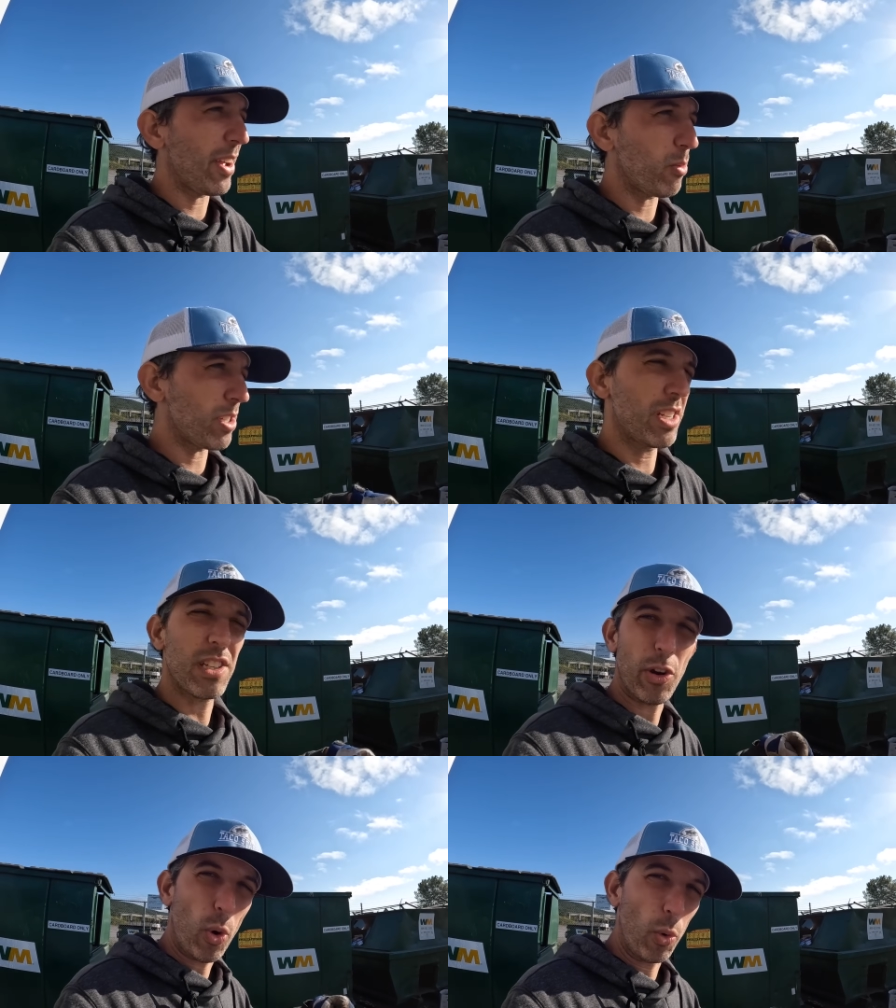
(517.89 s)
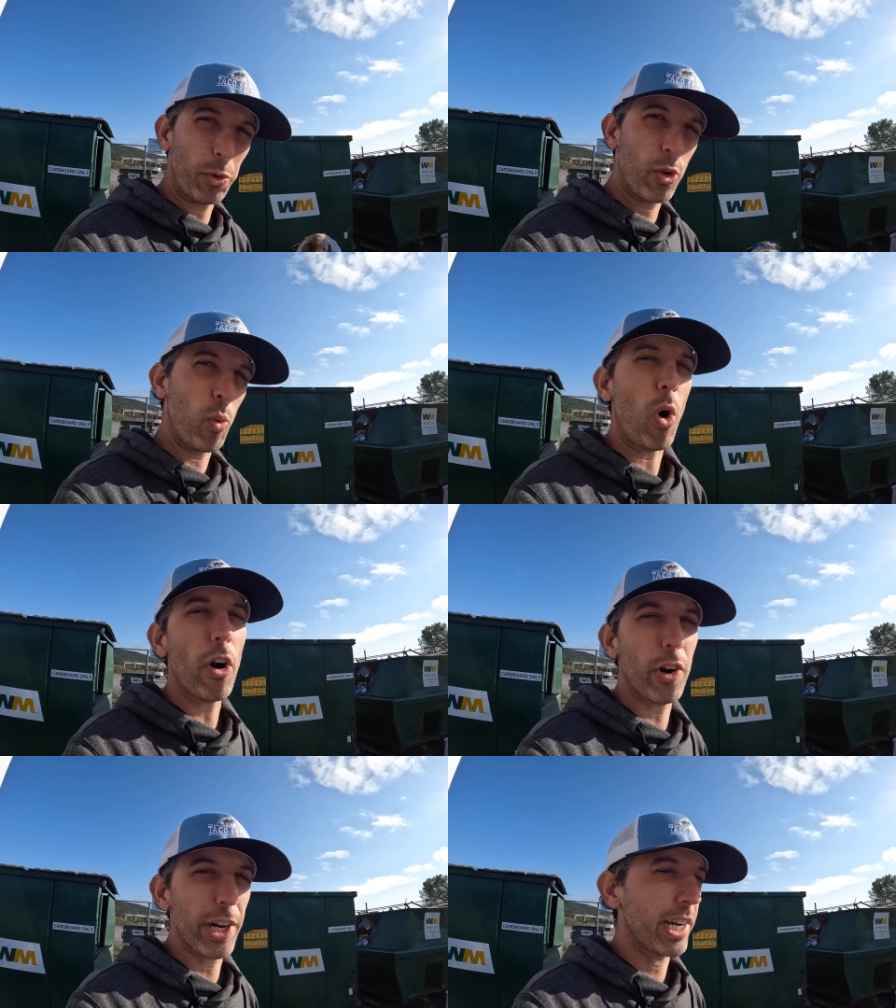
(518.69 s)
Like, was this an old
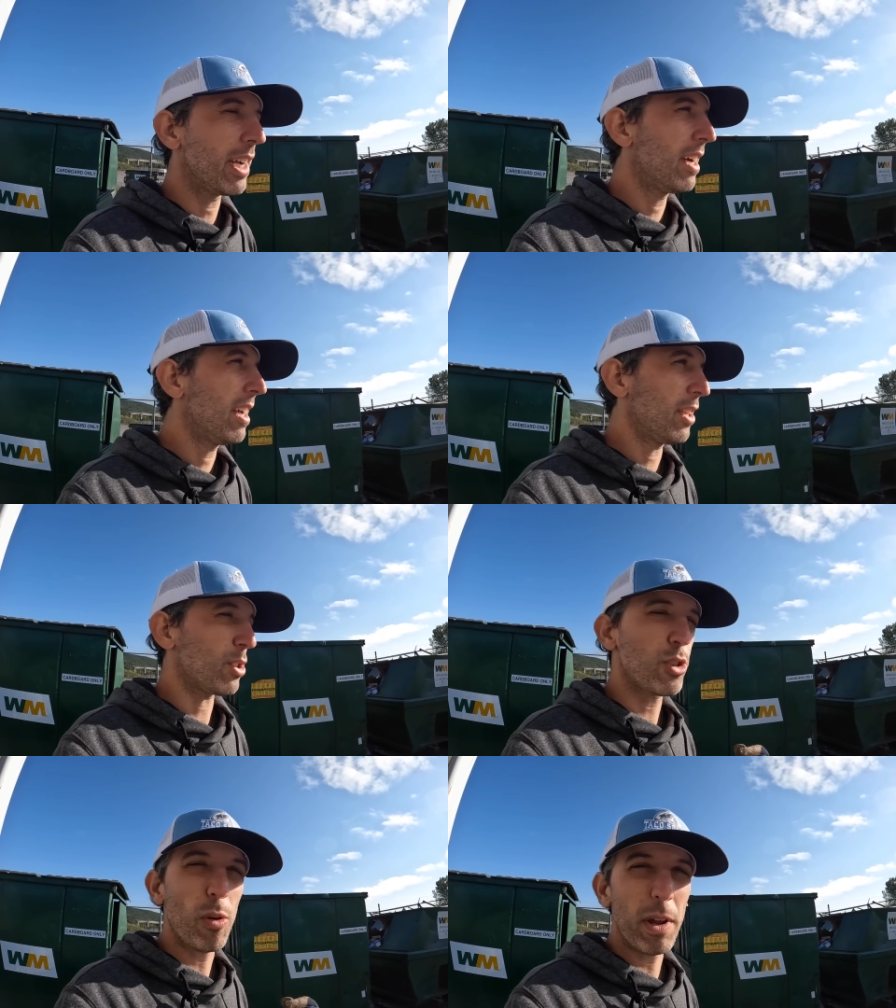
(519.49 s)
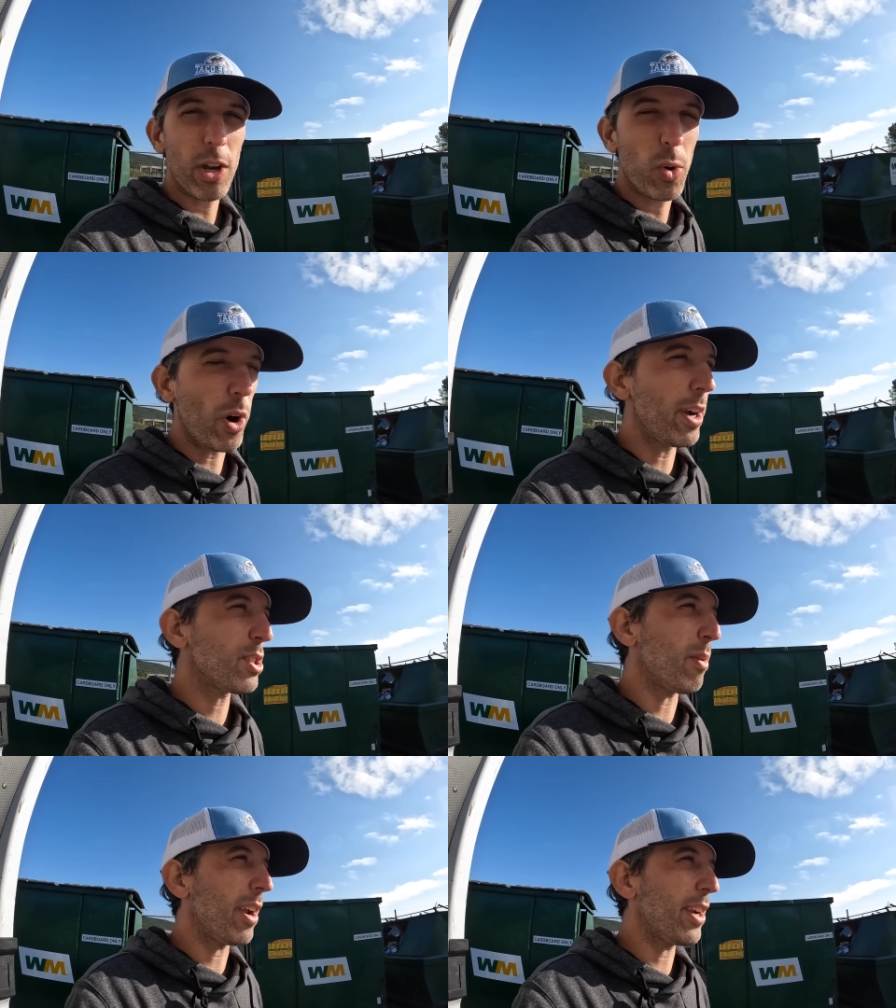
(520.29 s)
quarry? There's so many
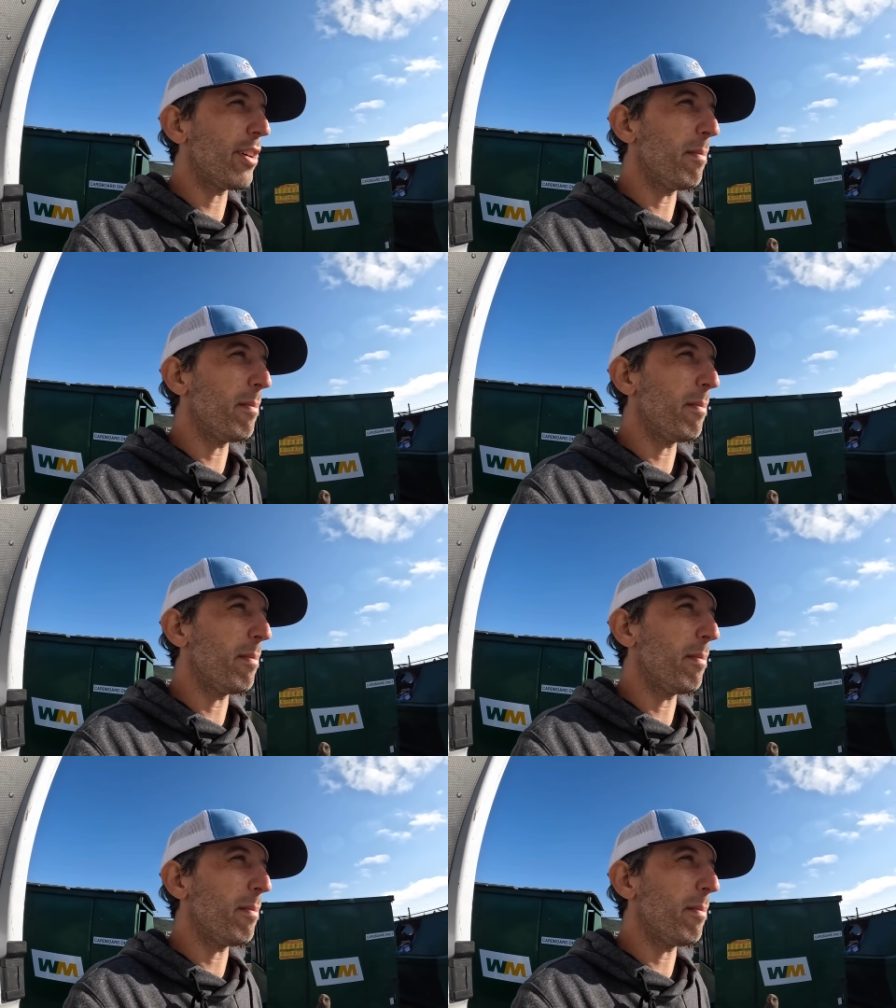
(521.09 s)
quarries around here.